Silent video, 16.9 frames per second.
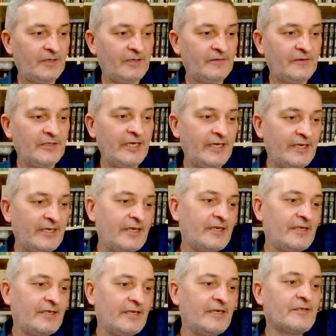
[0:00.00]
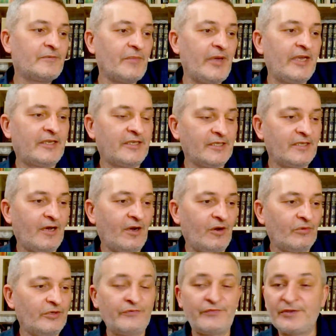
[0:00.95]
He is making
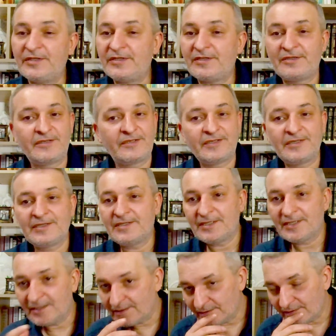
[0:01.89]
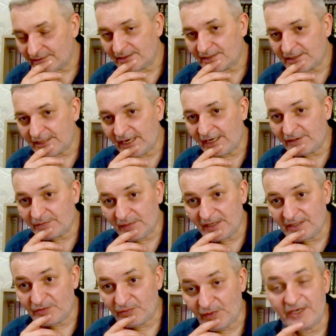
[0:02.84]
now different
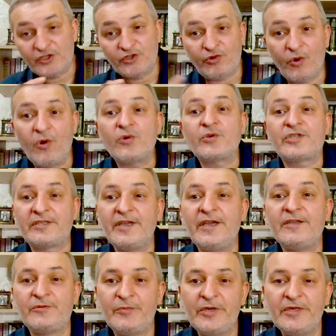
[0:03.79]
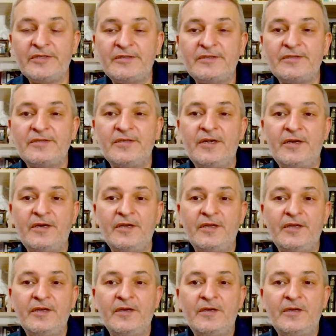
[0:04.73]
statements, very strong statements.
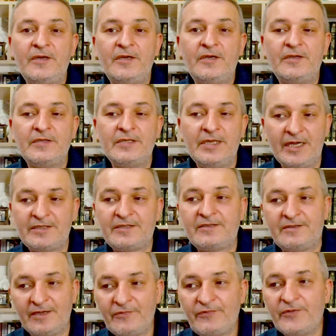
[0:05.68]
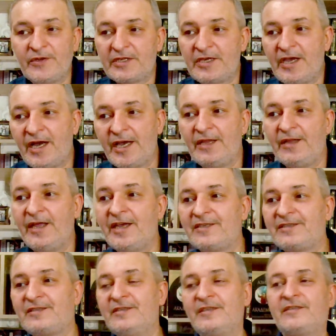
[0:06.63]
That definitely
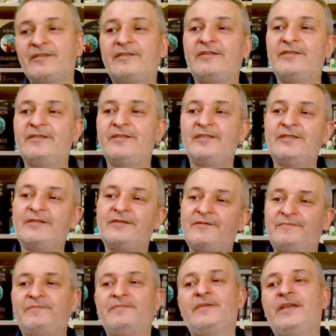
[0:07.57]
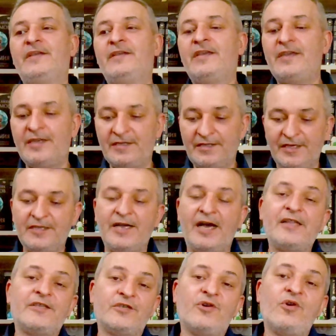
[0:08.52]
highlights that he did
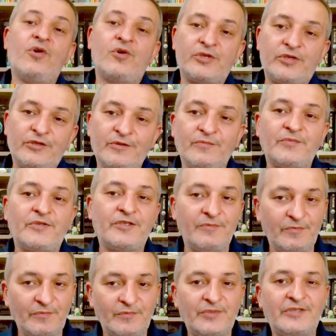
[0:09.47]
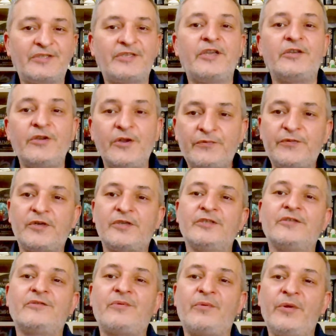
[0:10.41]
undergo some
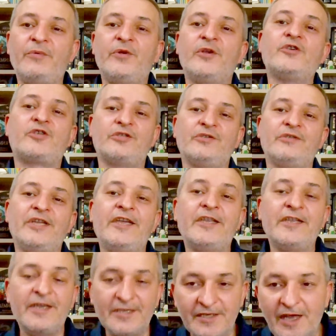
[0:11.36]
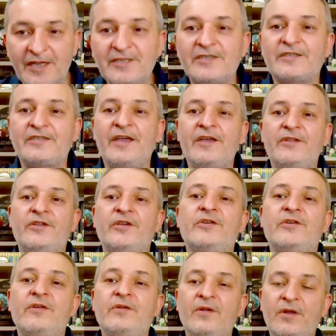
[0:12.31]
significant revision in his
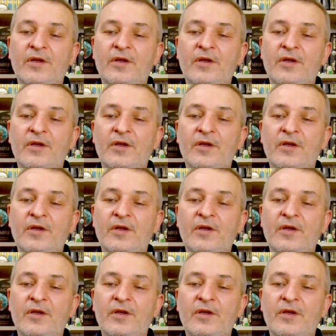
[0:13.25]
understanding